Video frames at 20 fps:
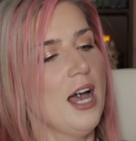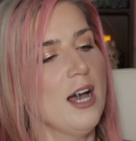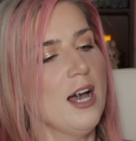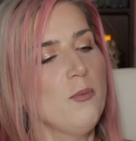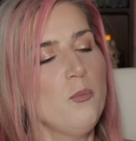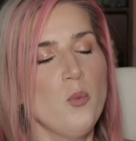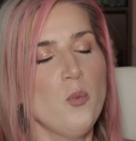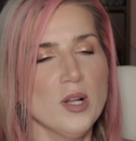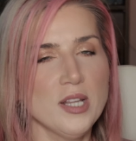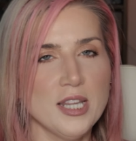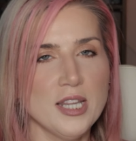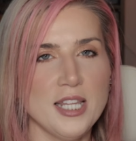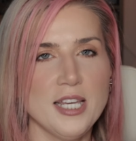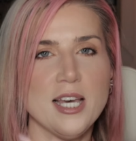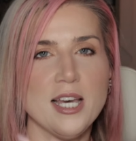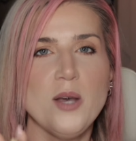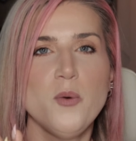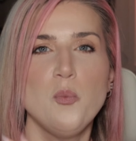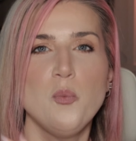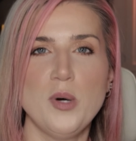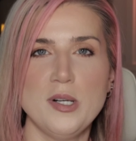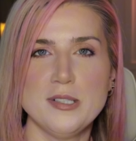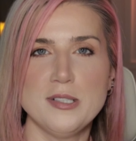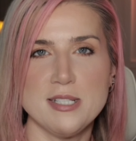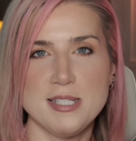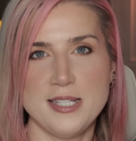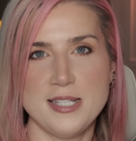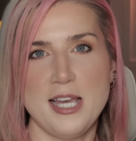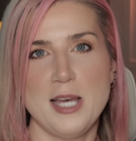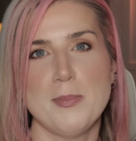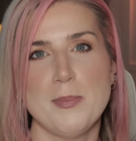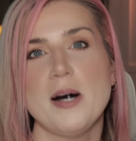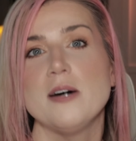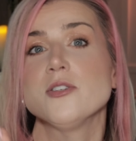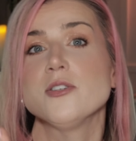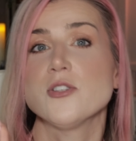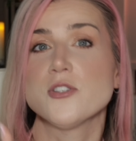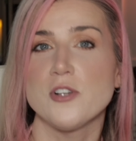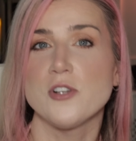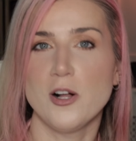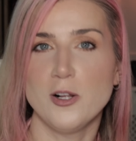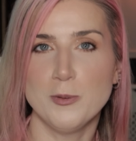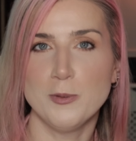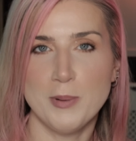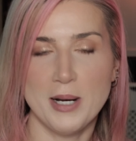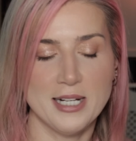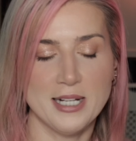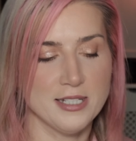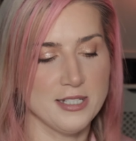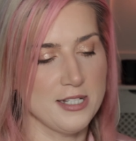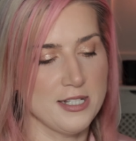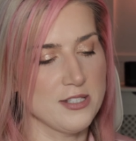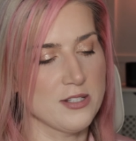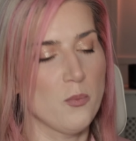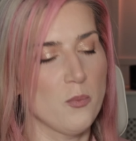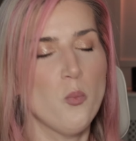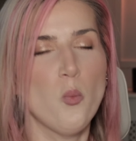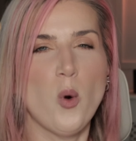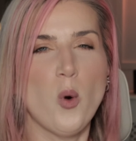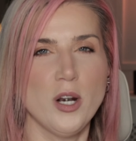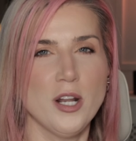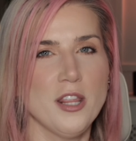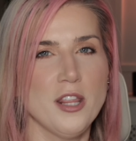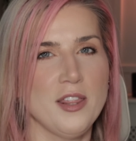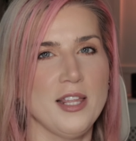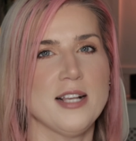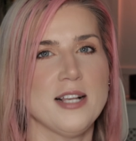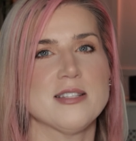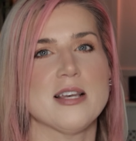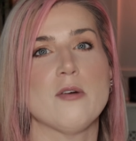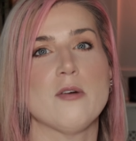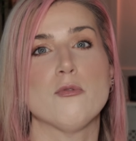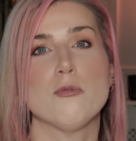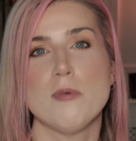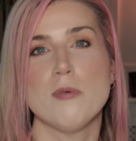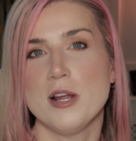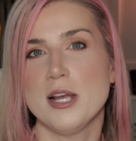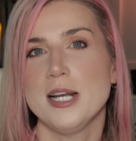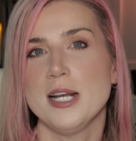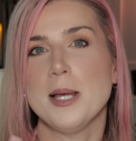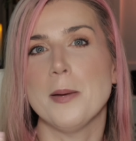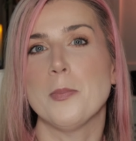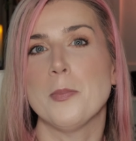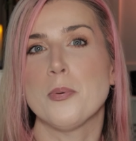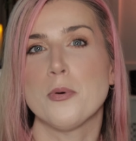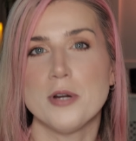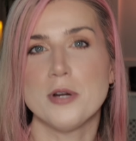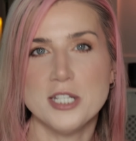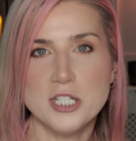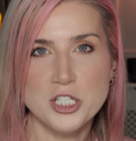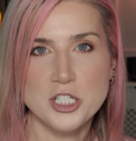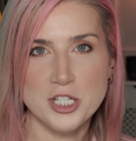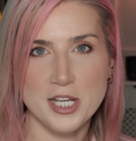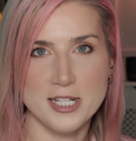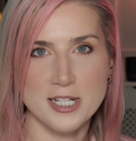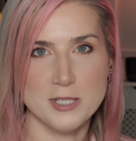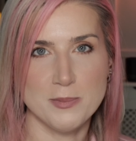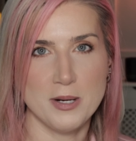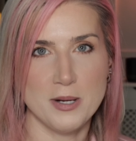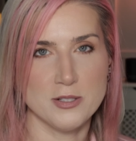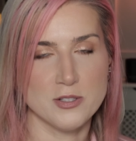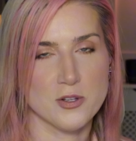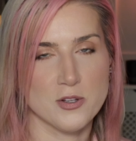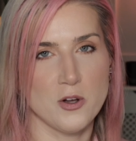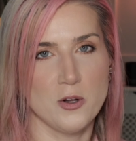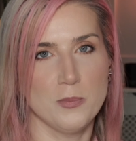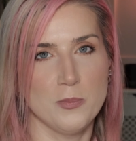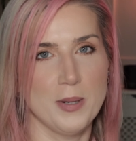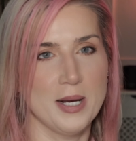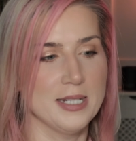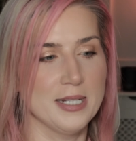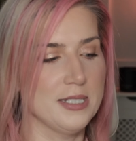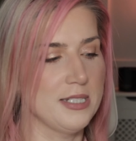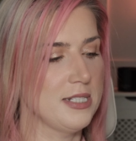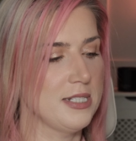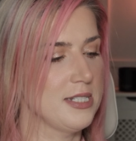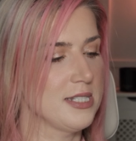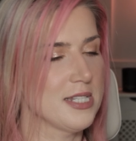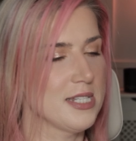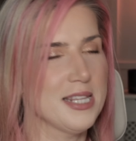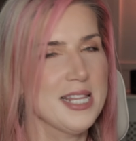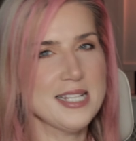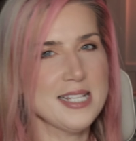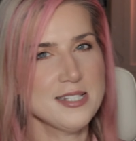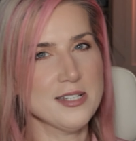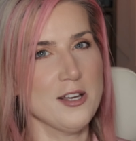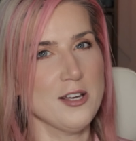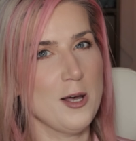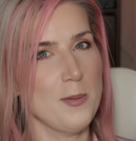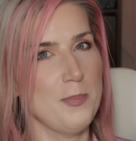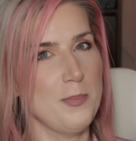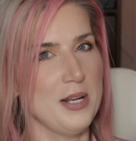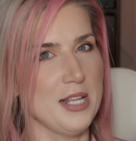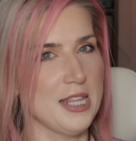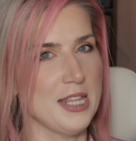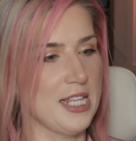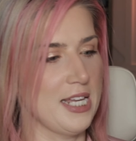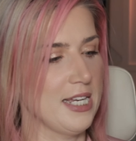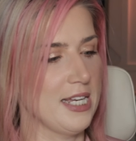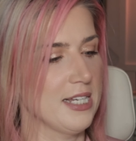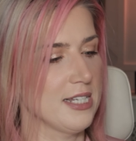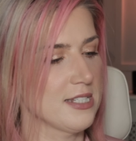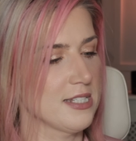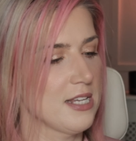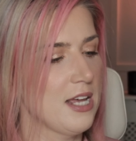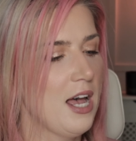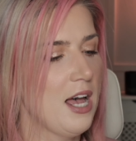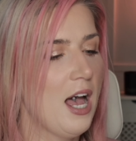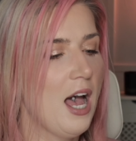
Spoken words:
And one thing I will say about Skull Pandas, and one of the things I really appreciate about Skull Pandas, there's a couple of things.